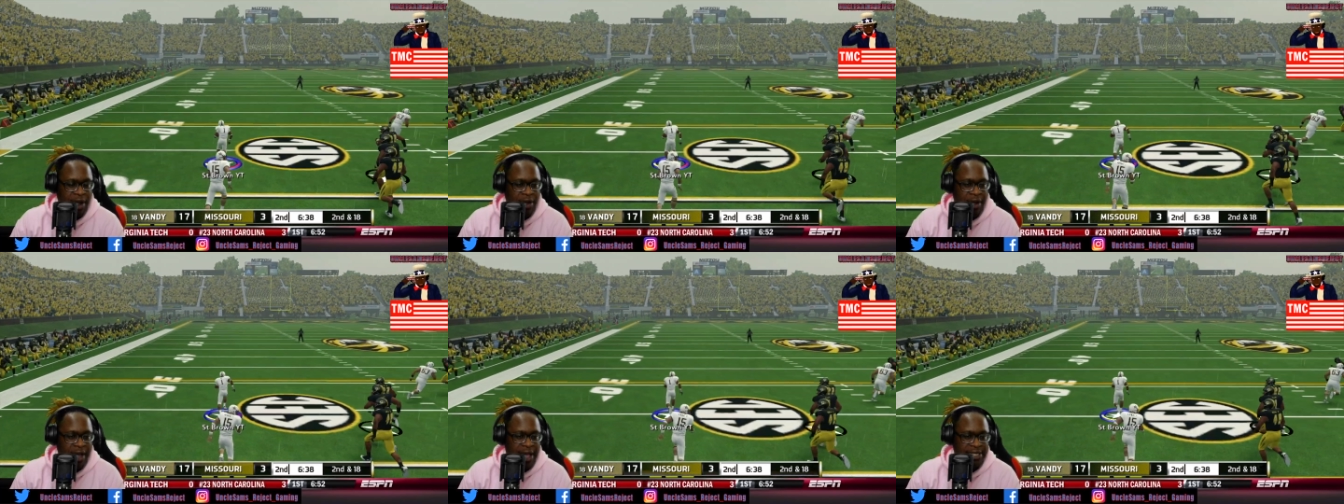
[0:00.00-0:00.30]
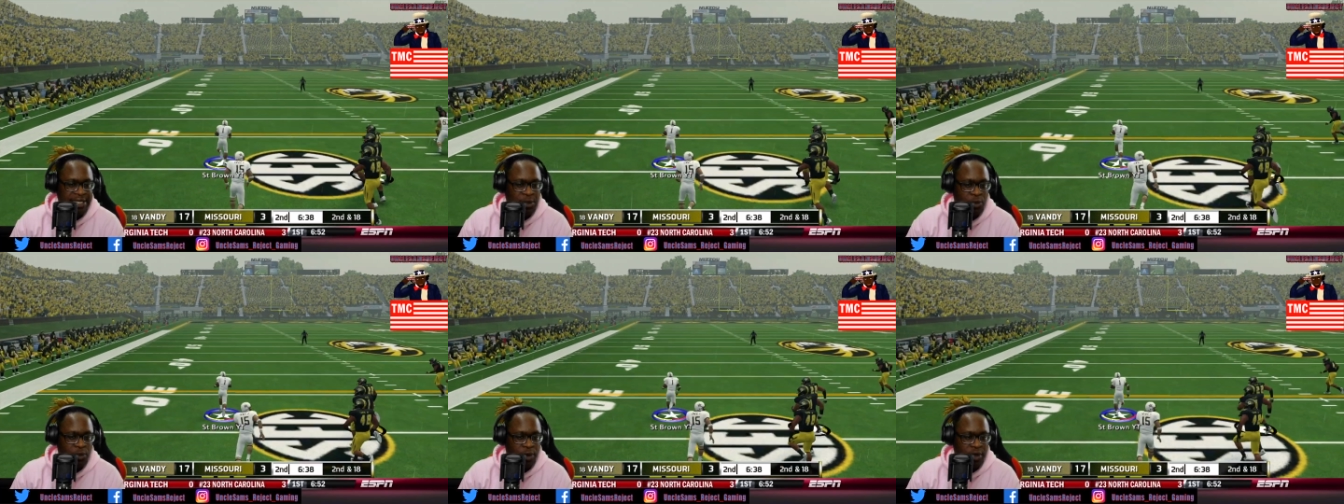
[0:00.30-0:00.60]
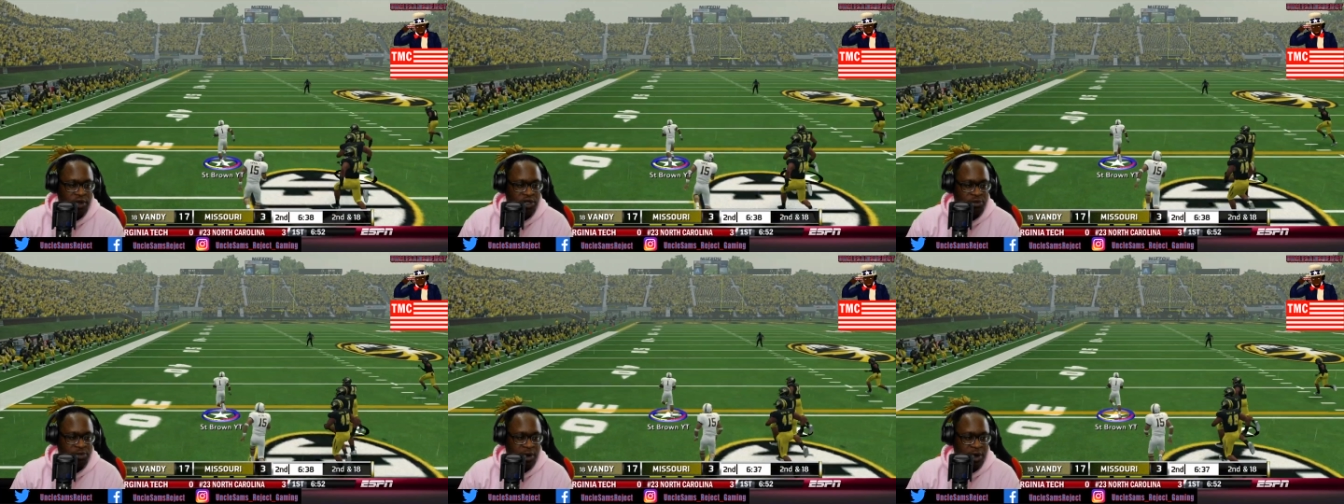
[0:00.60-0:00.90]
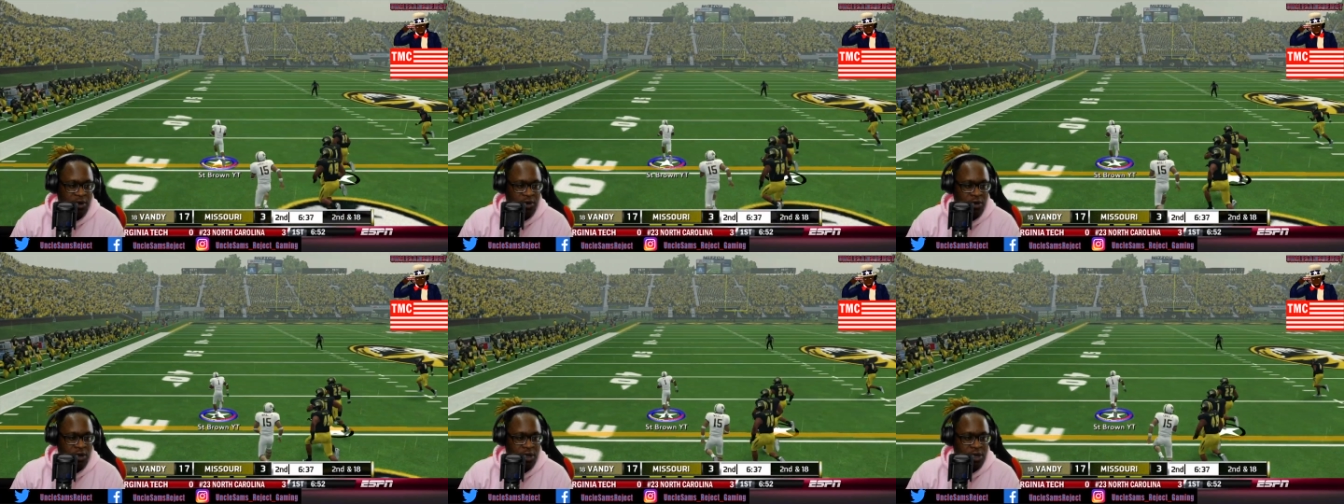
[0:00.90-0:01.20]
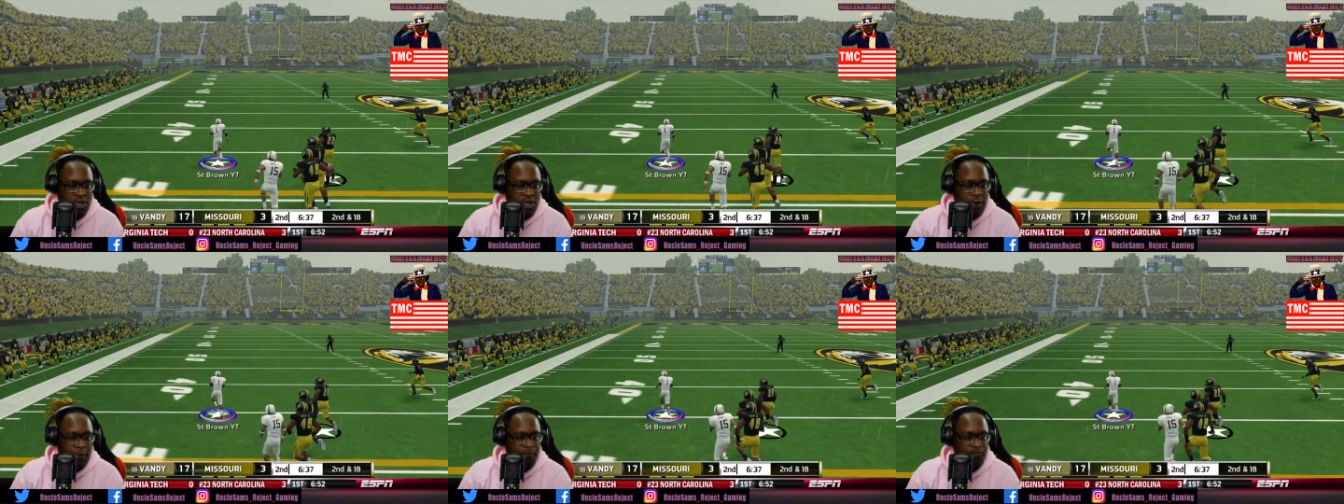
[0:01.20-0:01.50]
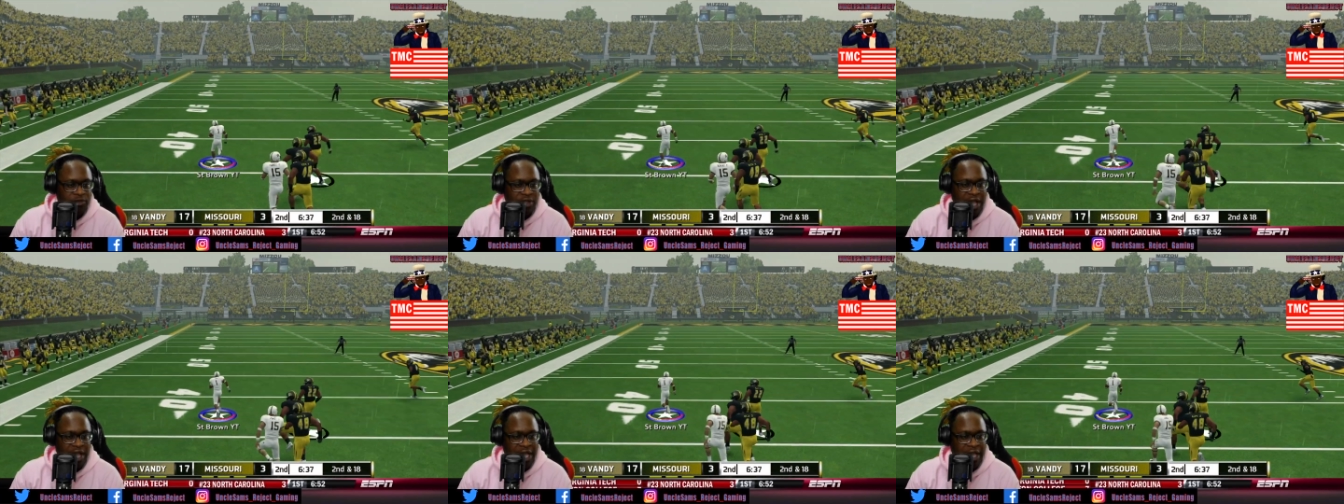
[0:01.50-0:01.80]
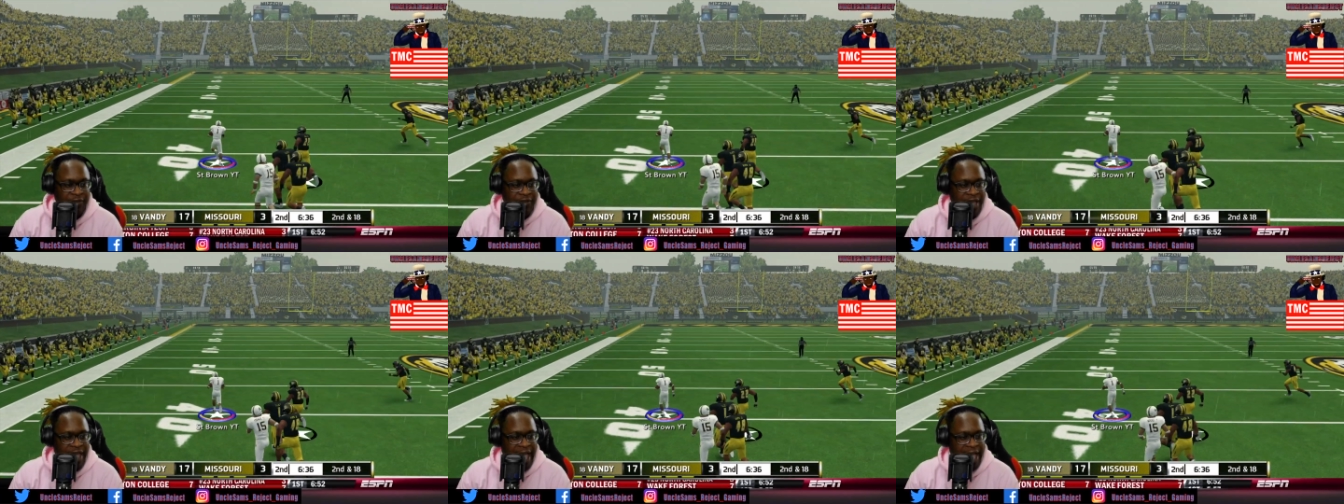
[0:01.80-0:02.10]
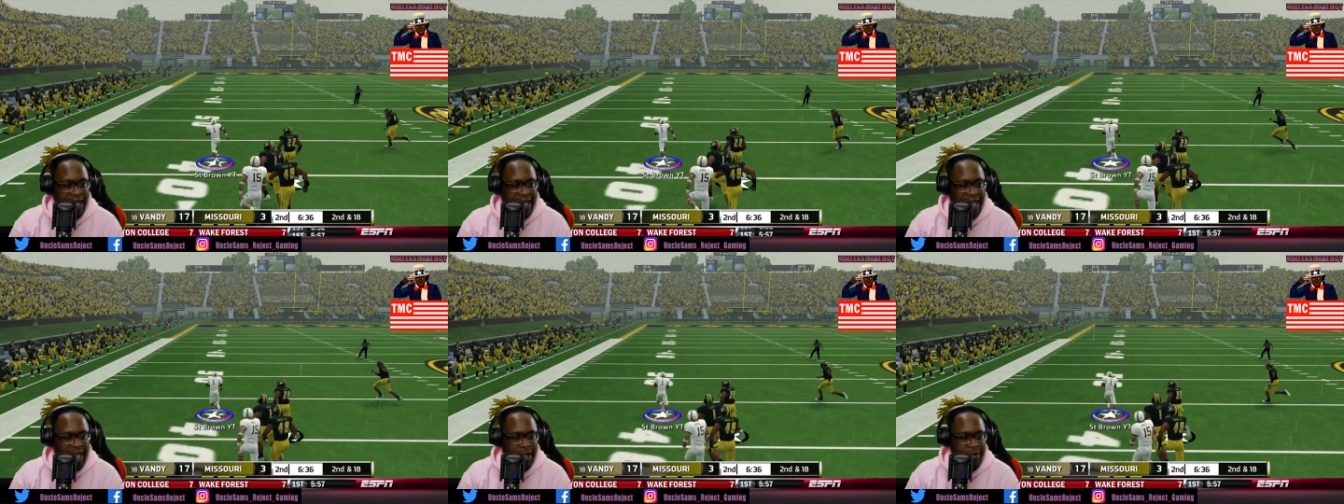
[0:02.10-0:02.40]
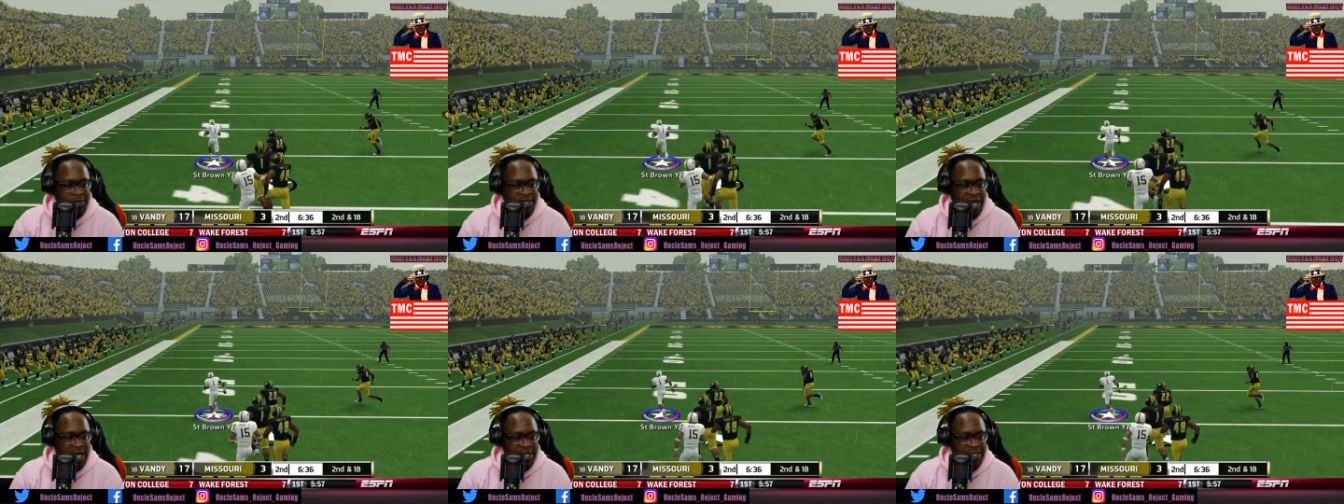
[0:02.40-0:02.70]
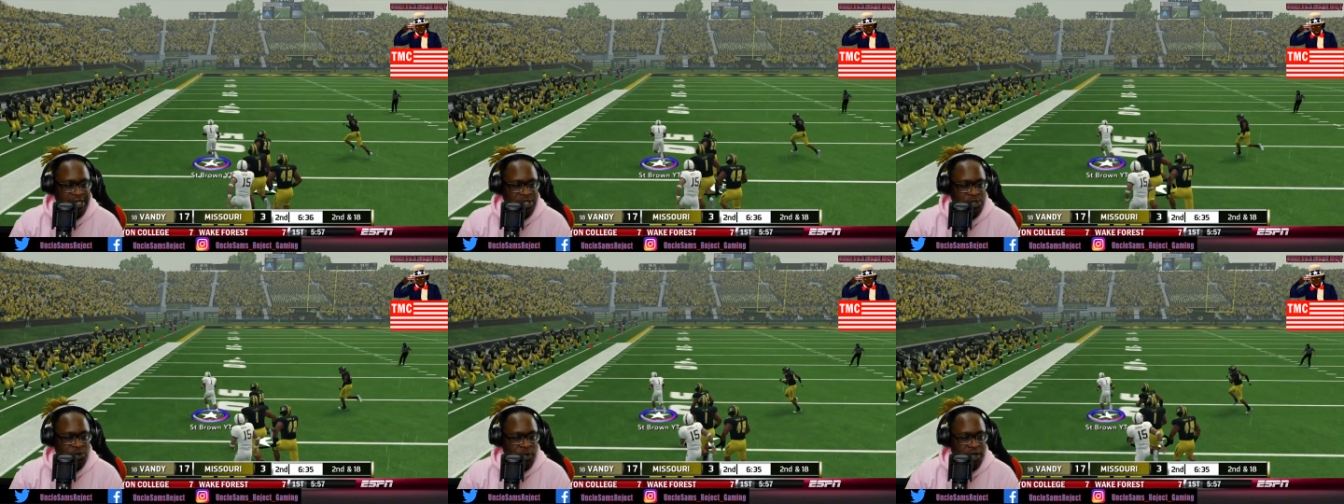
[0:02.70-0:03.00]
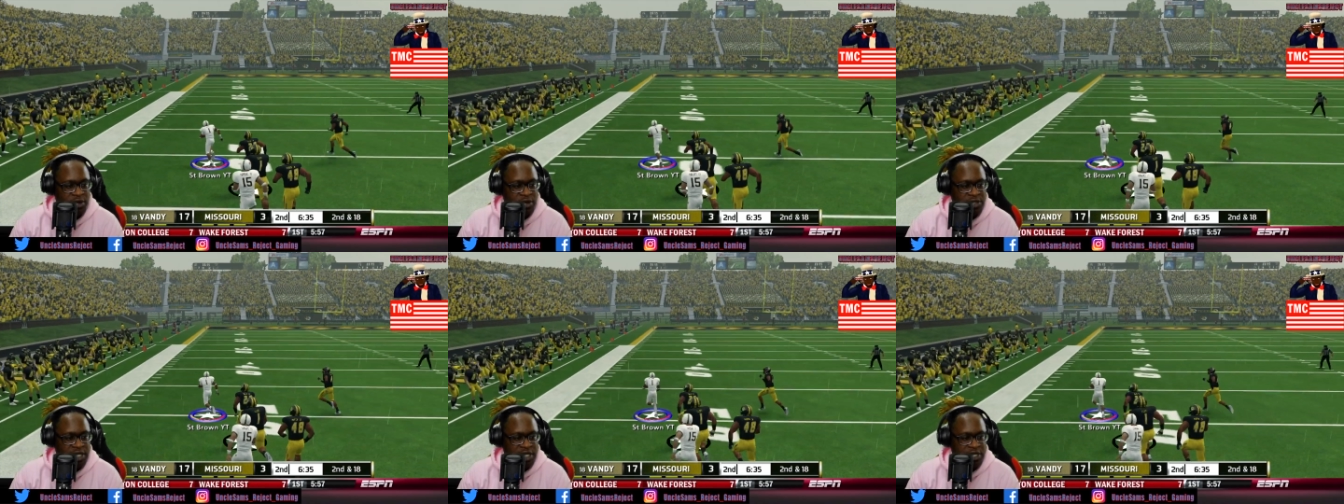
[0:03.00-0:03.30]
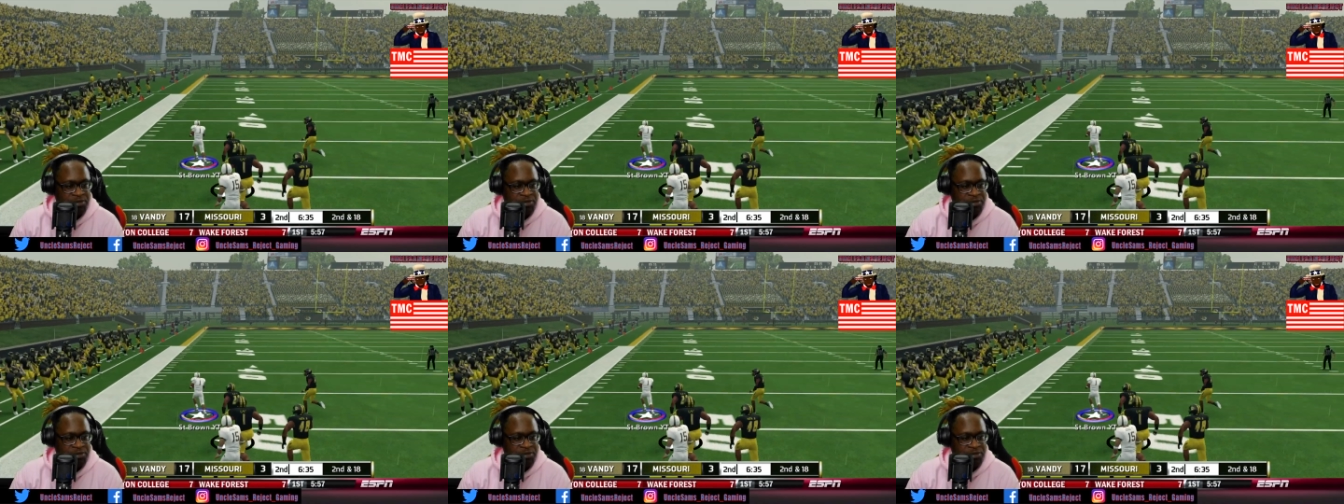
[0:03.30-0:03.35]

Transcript: Brown had some wheels, bro, like if he had Cam Johnson's wheels,